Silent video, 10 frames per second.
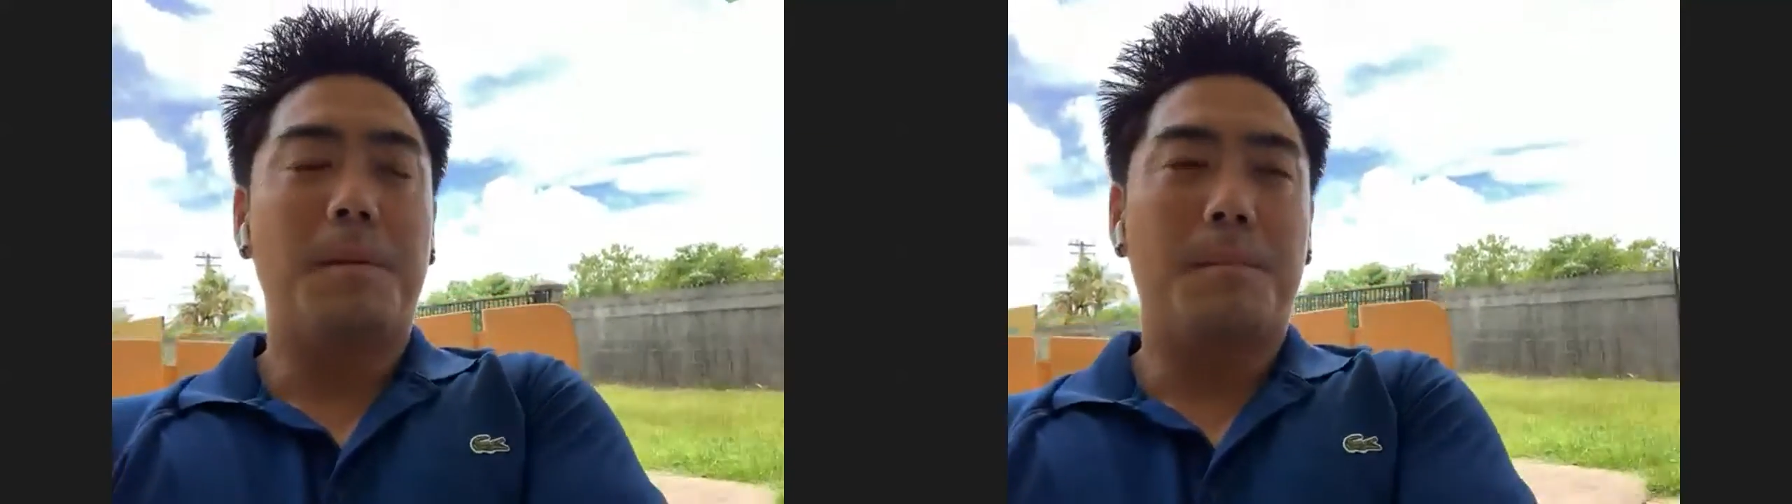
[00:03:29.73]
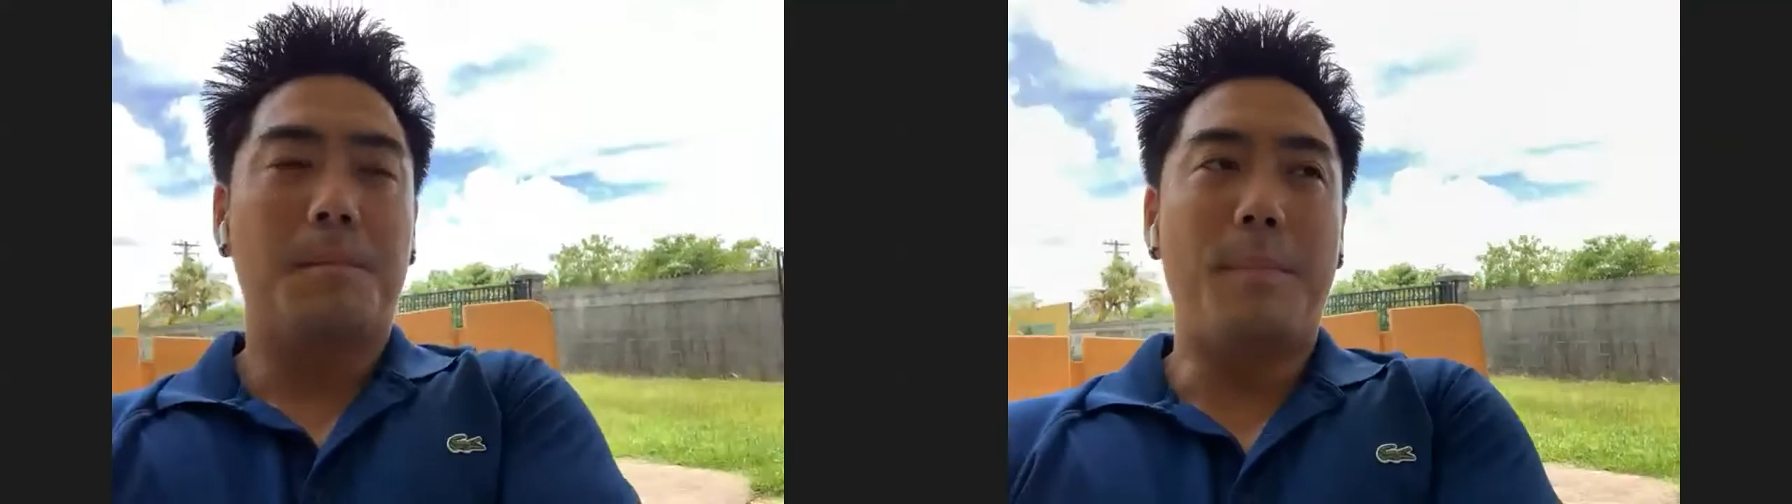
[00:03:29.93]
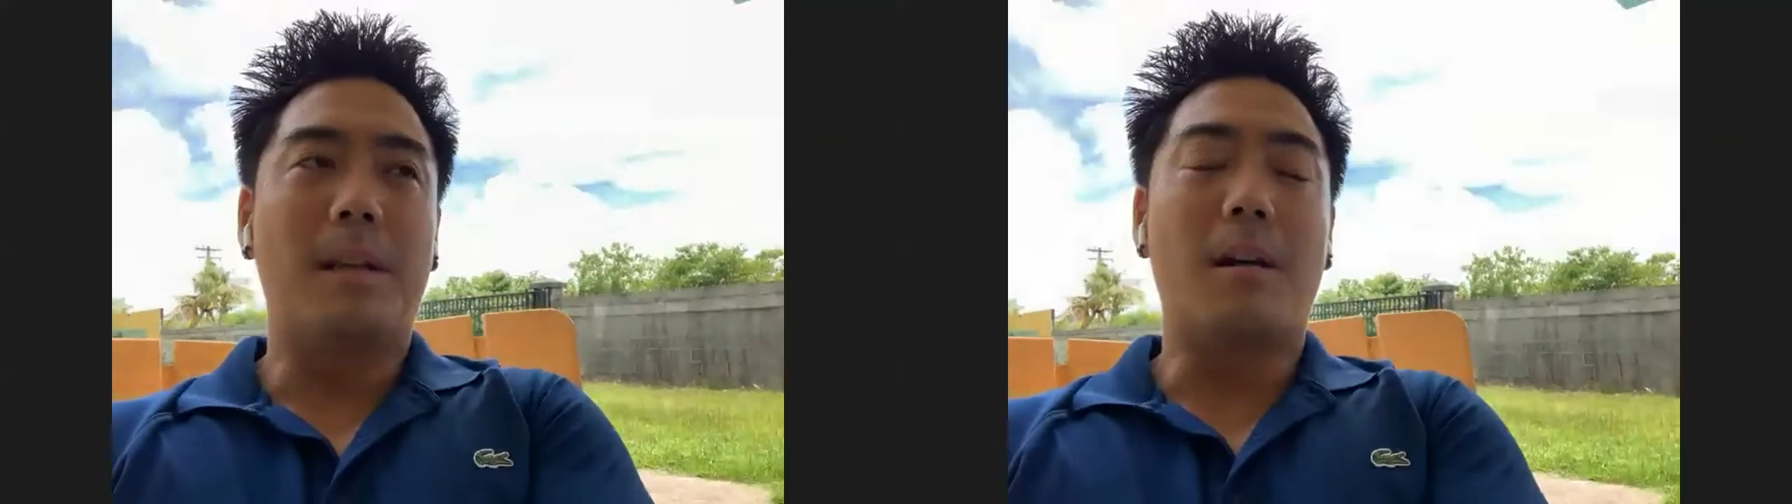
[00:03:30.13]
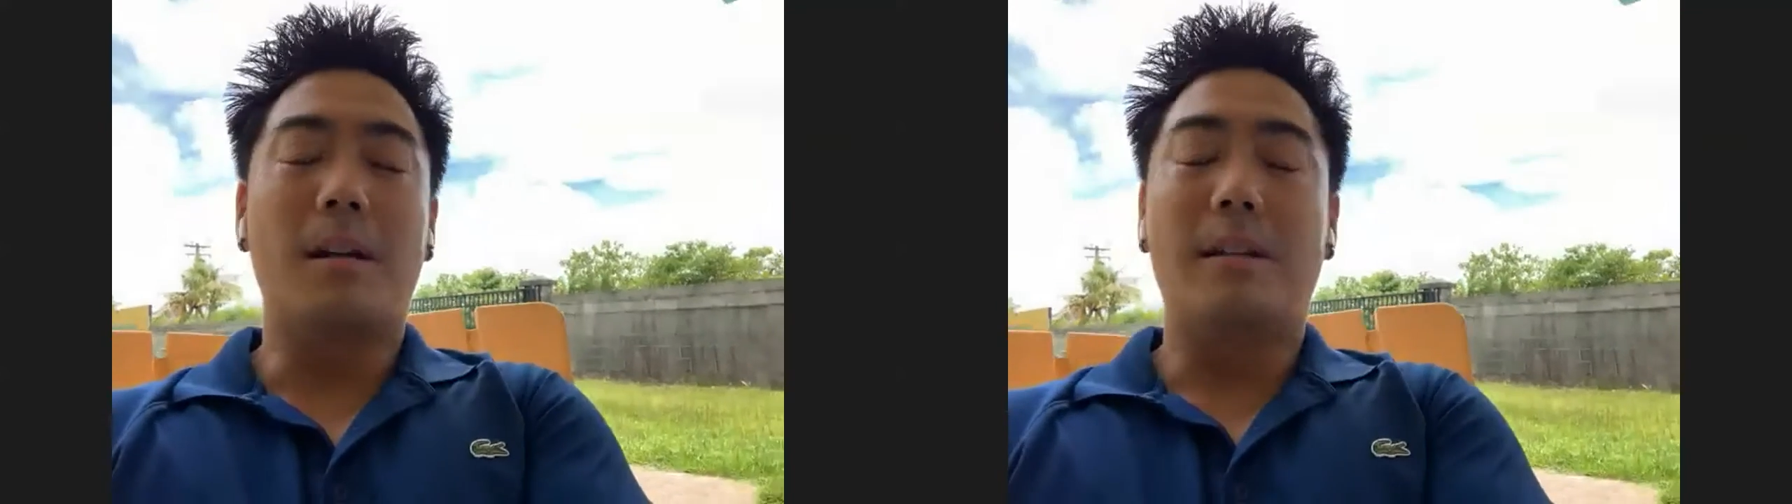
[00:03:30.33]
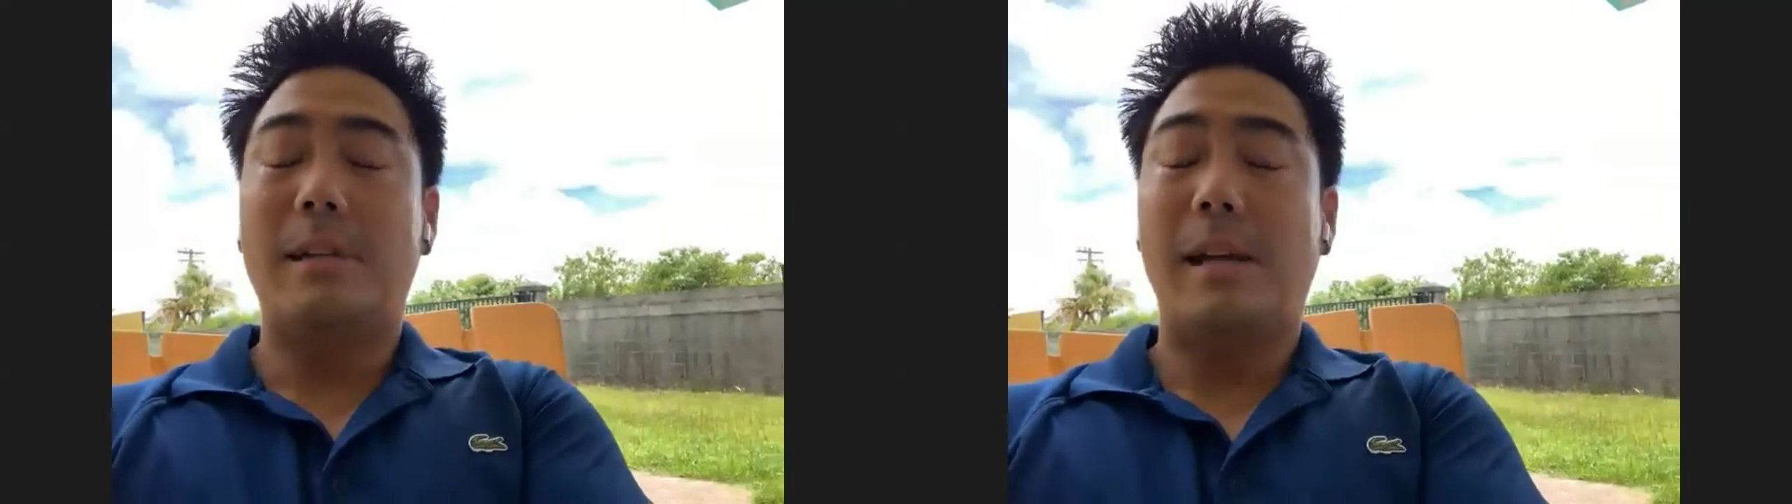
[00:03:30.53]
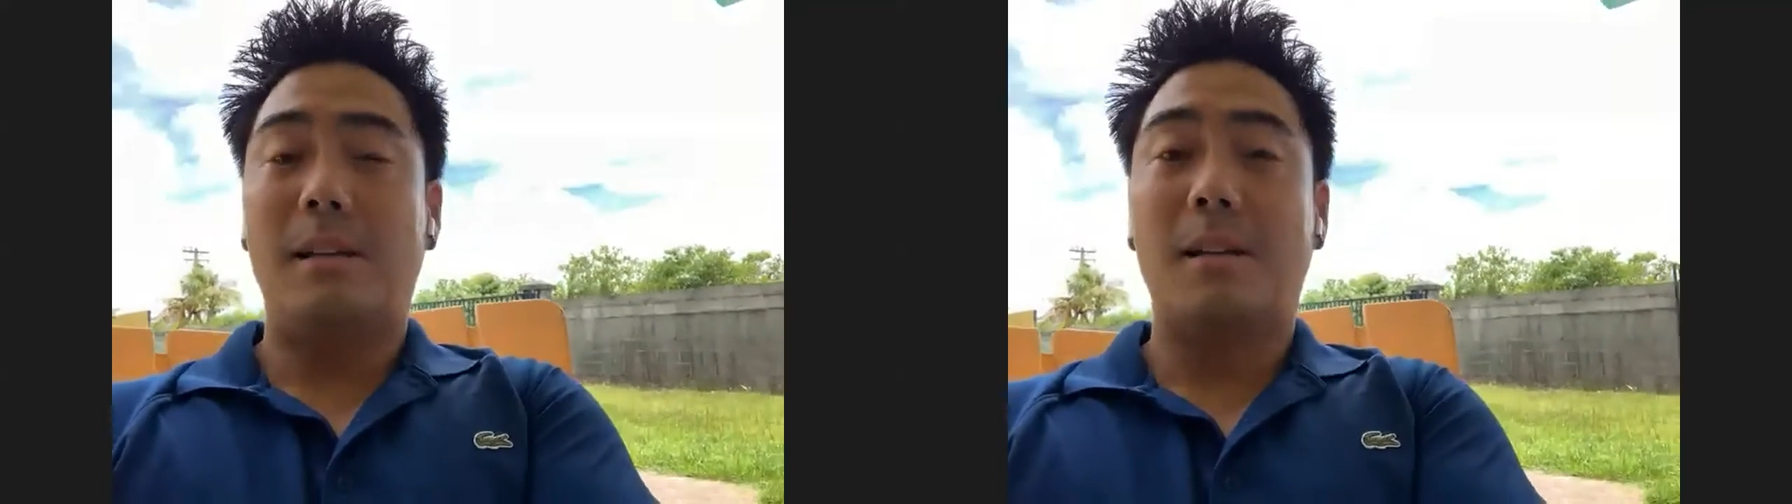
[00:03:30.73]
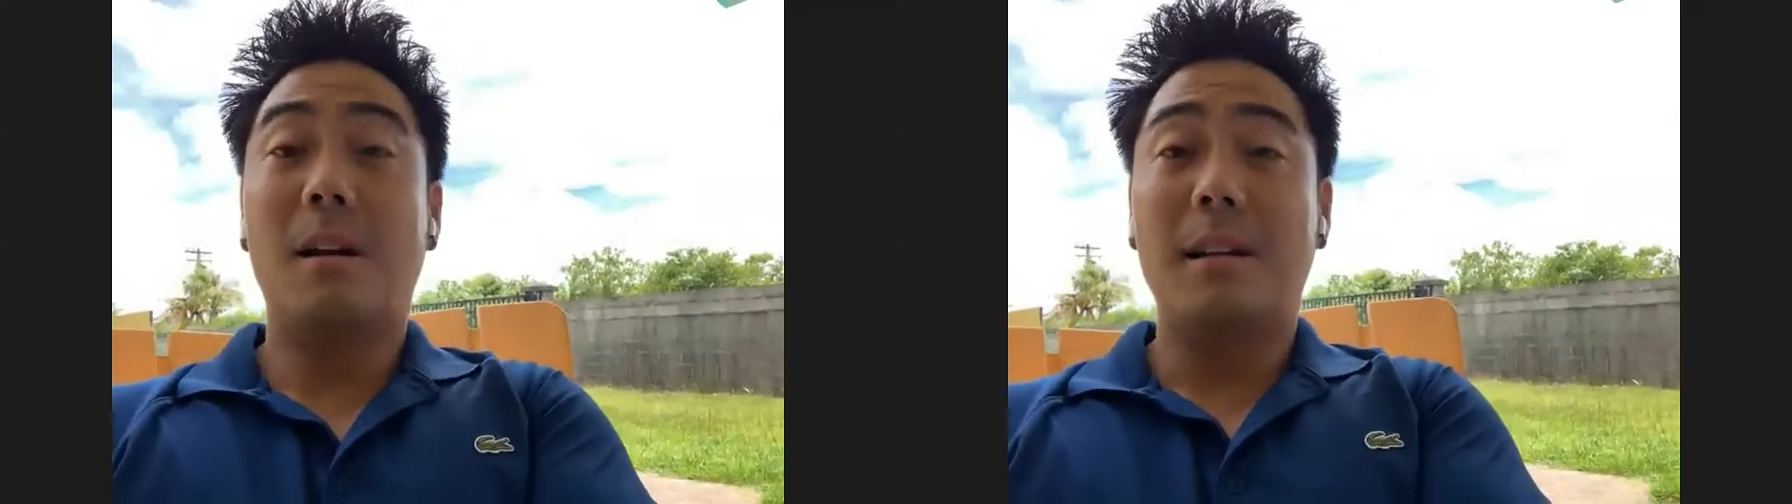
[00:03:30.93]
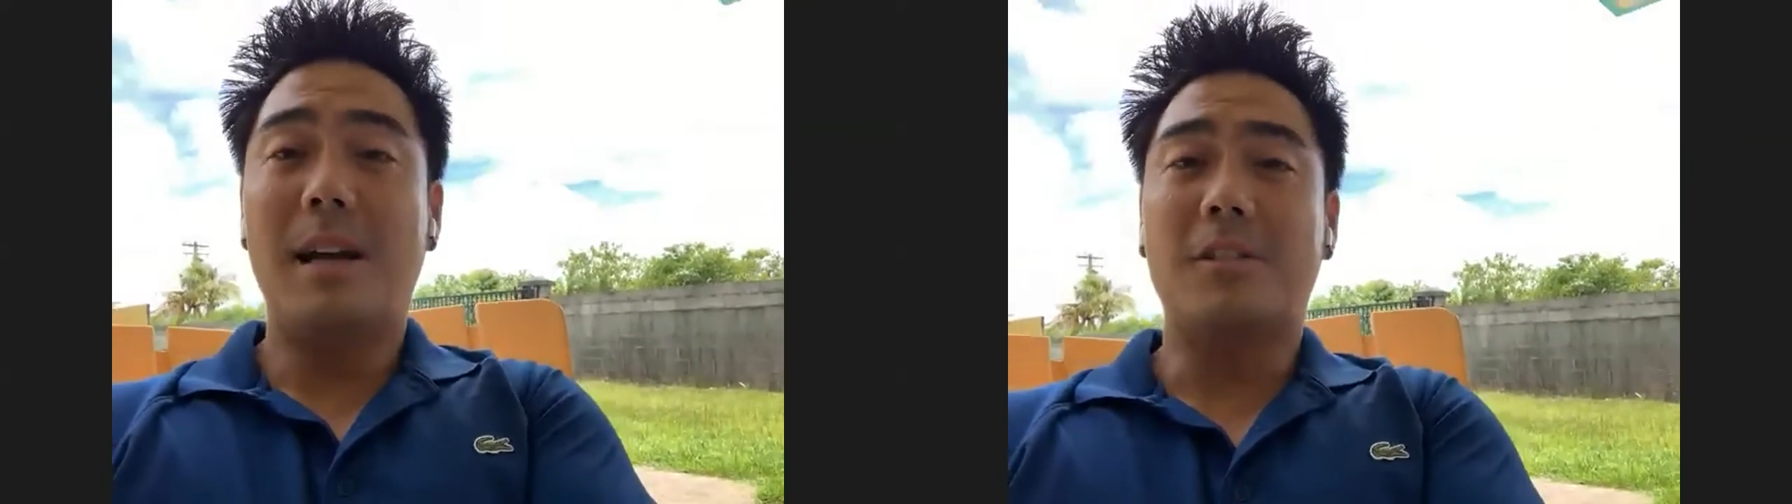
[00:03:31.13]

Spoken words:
made the contact